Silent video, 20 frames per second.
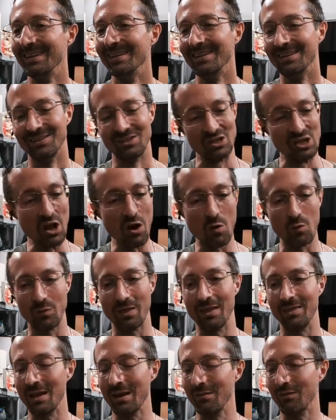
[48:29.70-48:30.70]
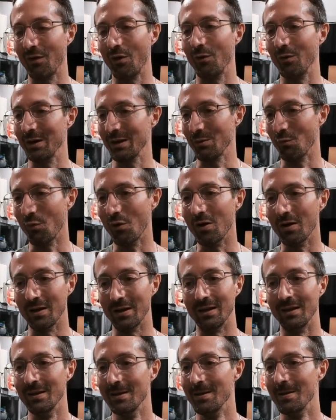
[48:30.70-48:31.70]
know that they've already won
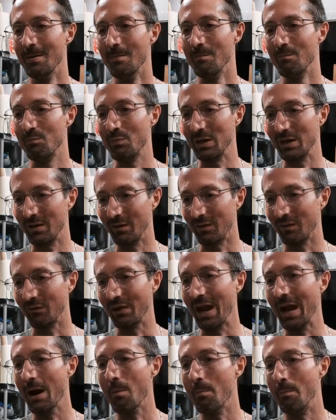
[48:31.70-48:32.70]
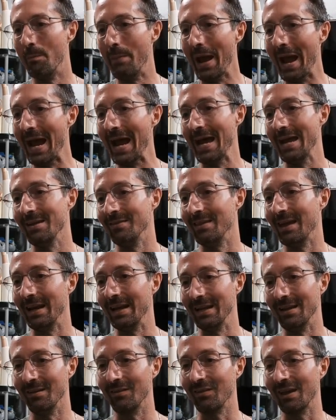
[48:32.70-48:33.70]
because of how bad that
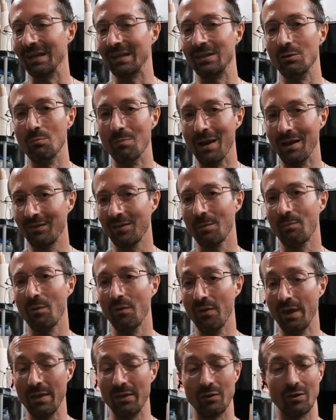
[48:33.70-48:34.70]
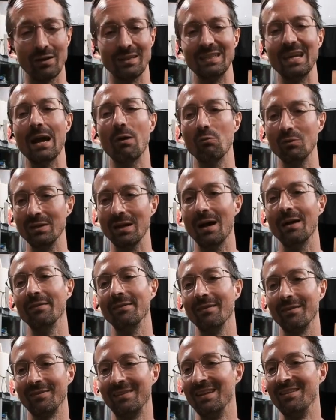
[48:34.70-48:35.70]
is. Like, you mess up on that, they're like, yeah, we got
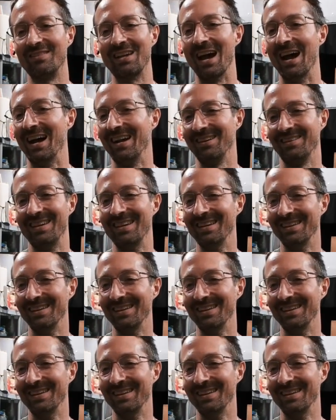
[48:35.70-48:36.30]
this. These guys.